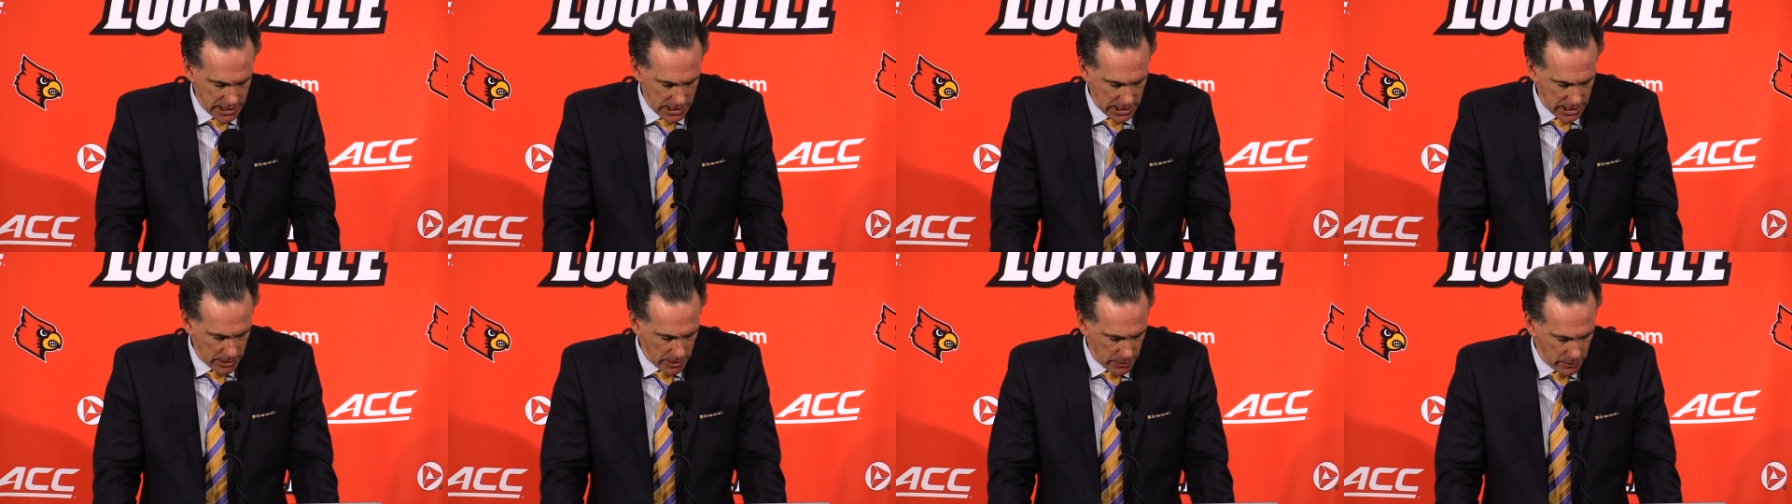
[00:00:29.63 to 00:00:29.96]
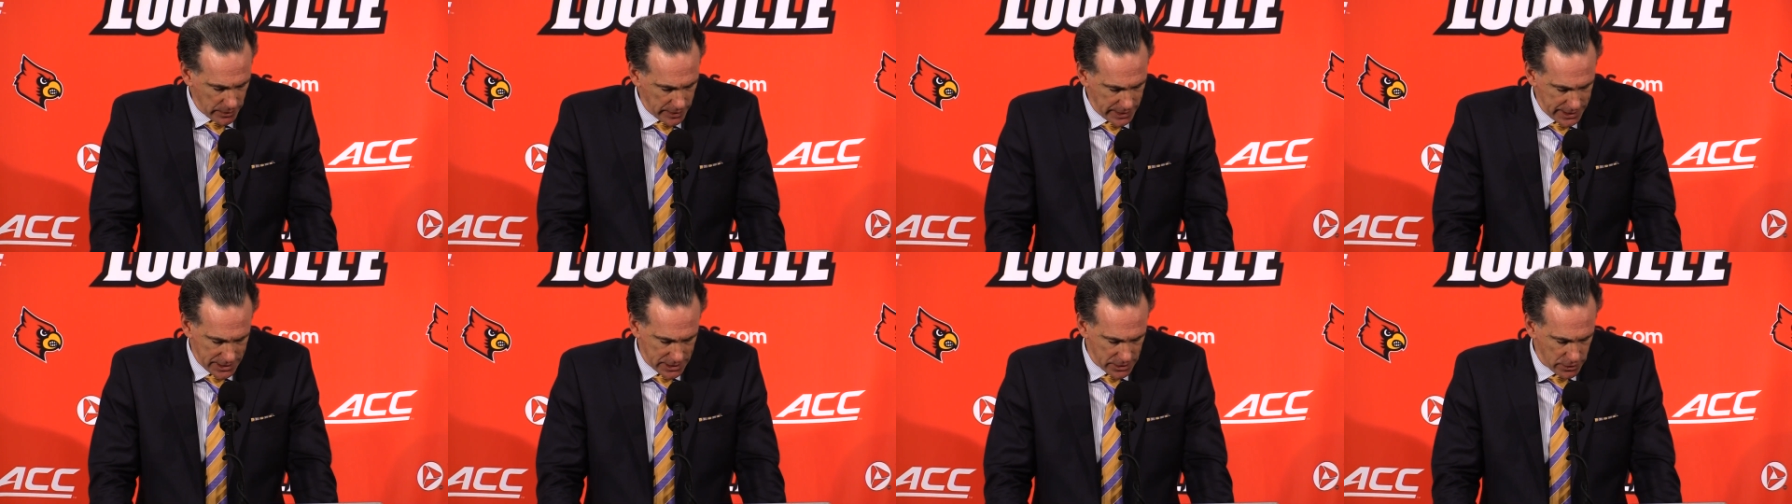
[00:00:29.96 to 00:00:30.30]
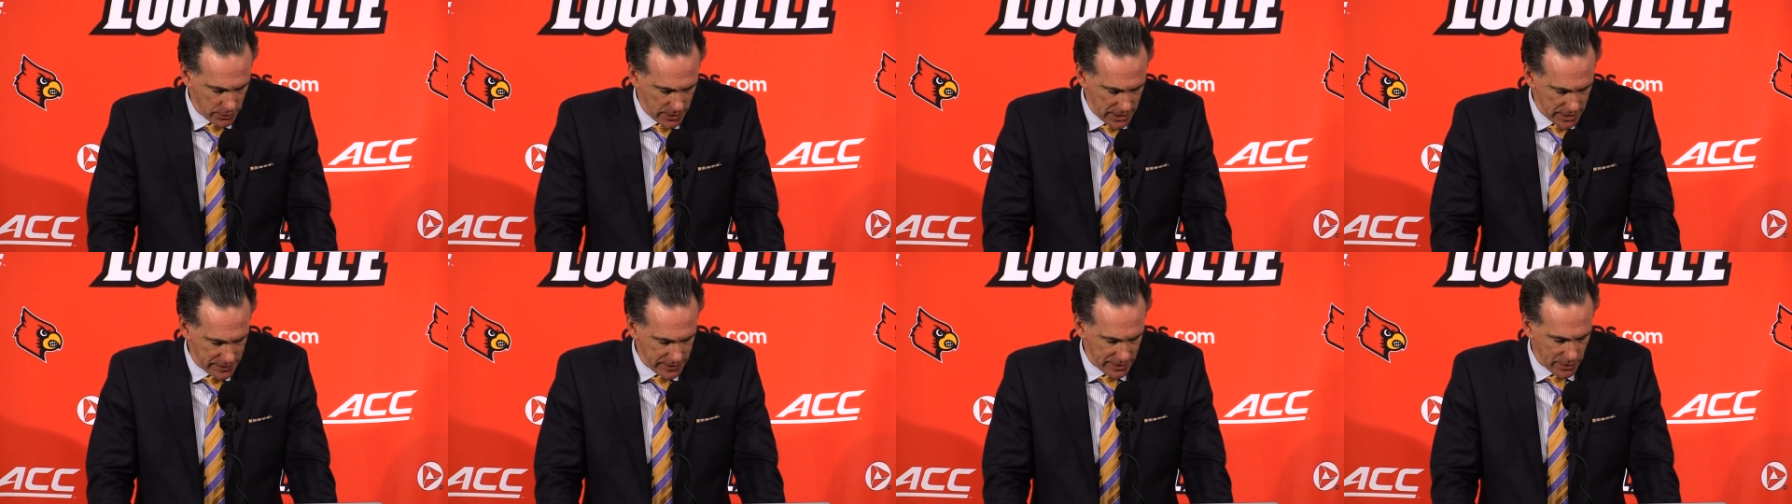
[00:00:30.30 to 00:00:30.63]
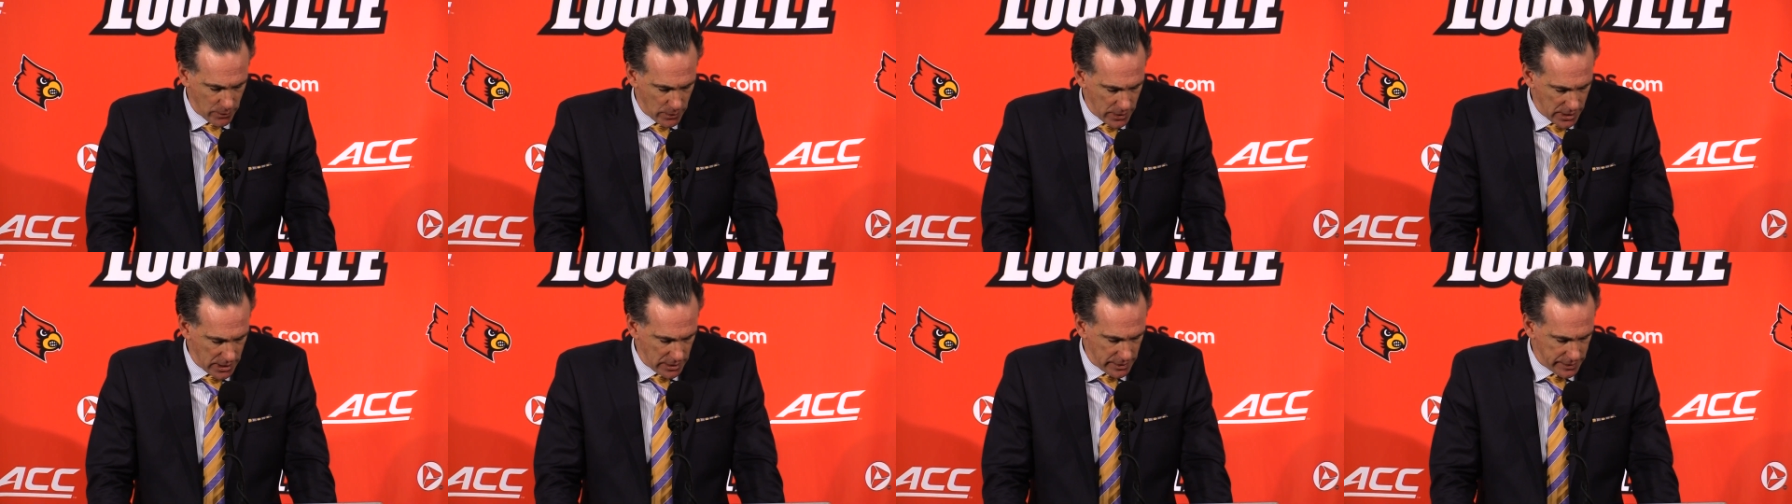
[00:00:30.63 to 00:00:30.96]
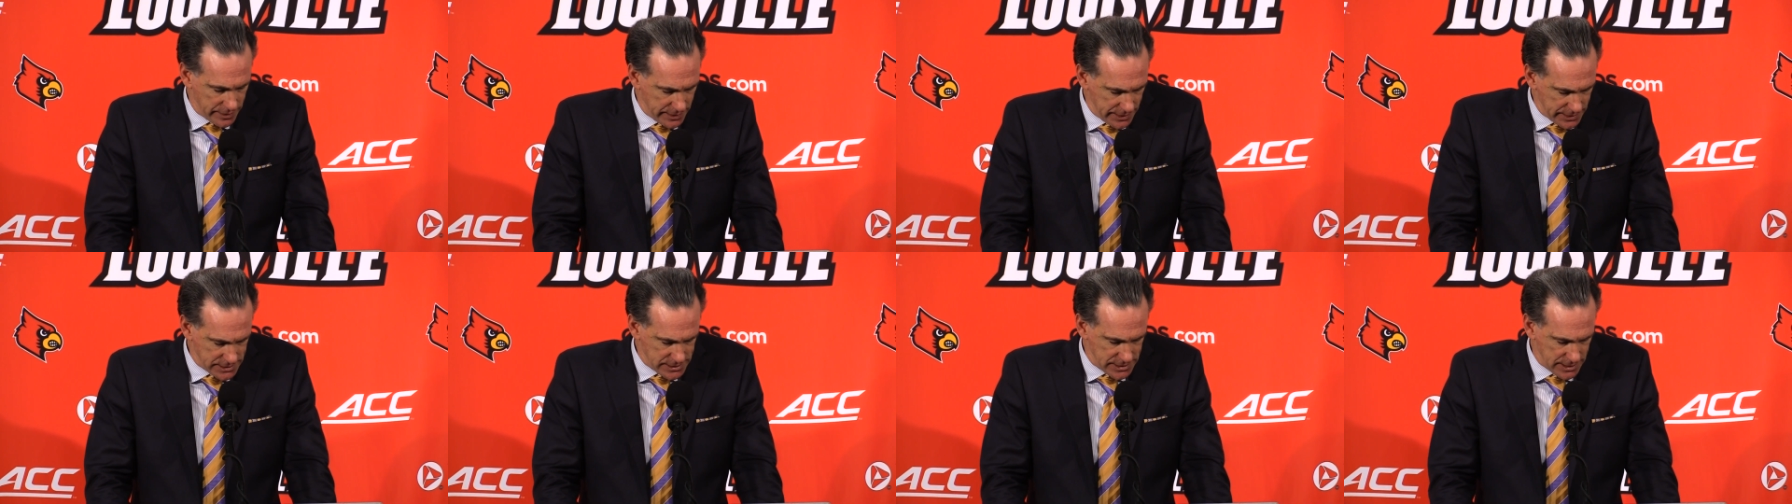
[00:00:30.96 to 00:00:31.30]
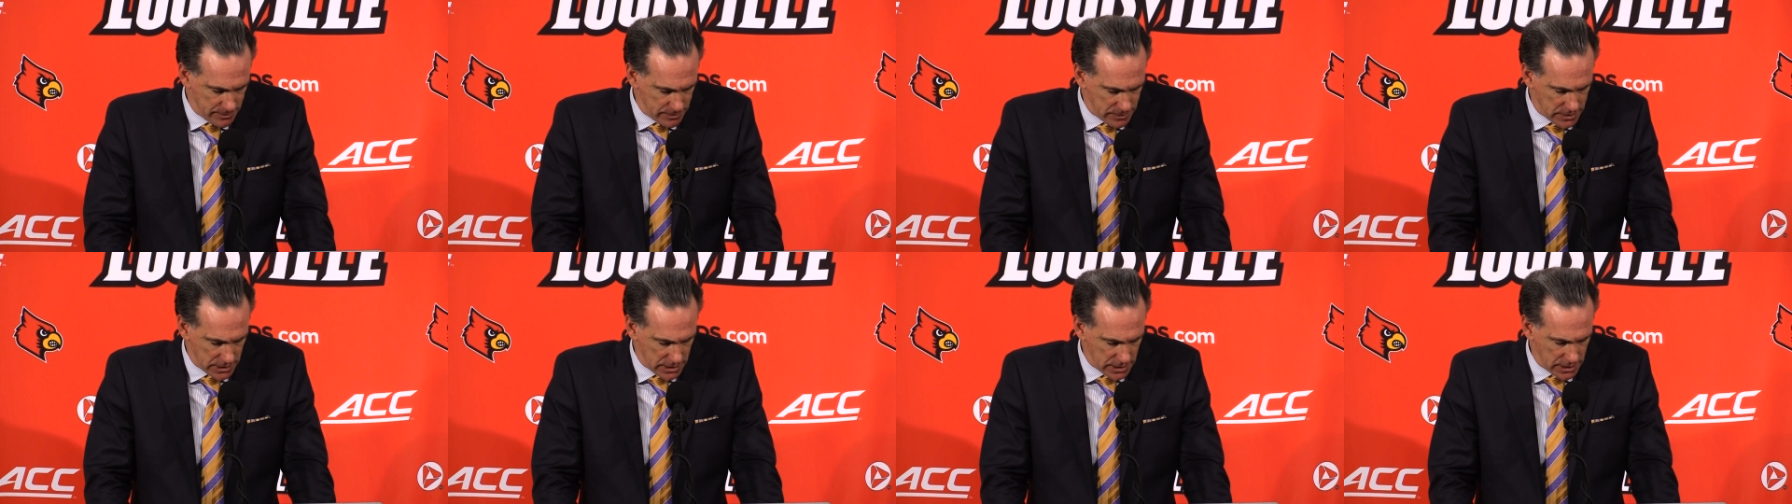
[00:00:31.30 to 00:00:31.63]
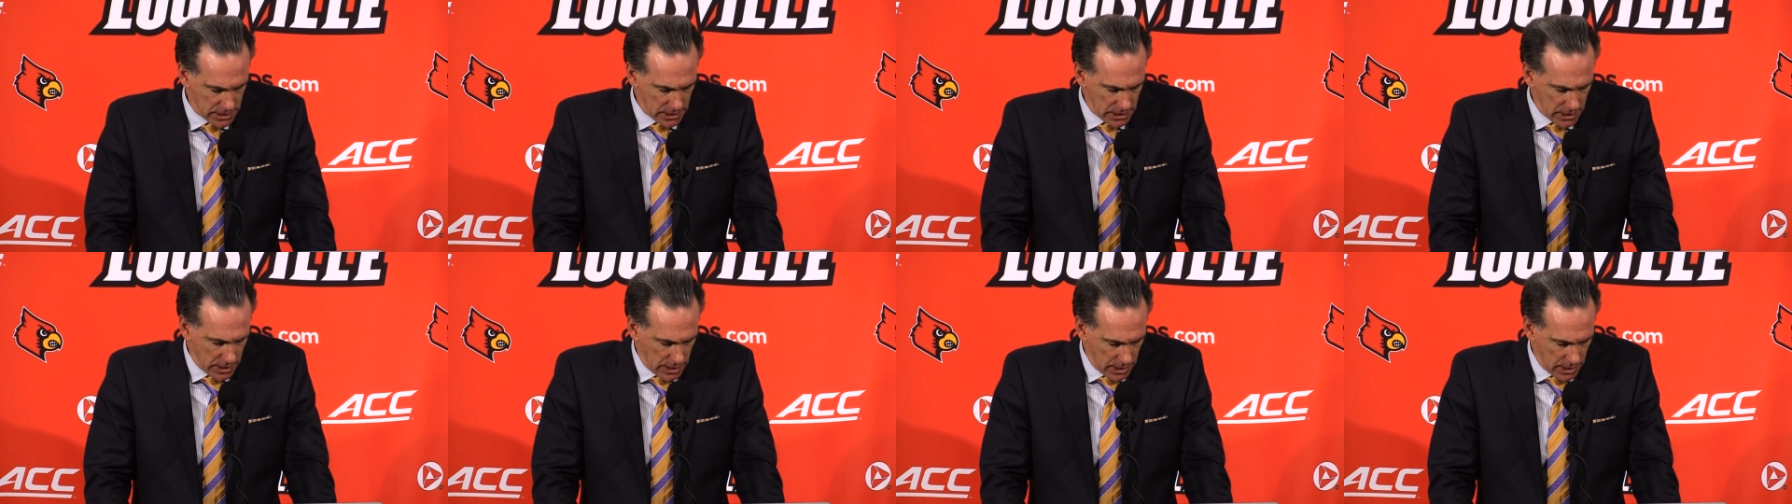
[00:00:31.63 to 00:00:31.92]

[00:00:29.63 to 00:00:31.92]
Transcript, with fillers: Uh, we didn't do anything well, and they seemed to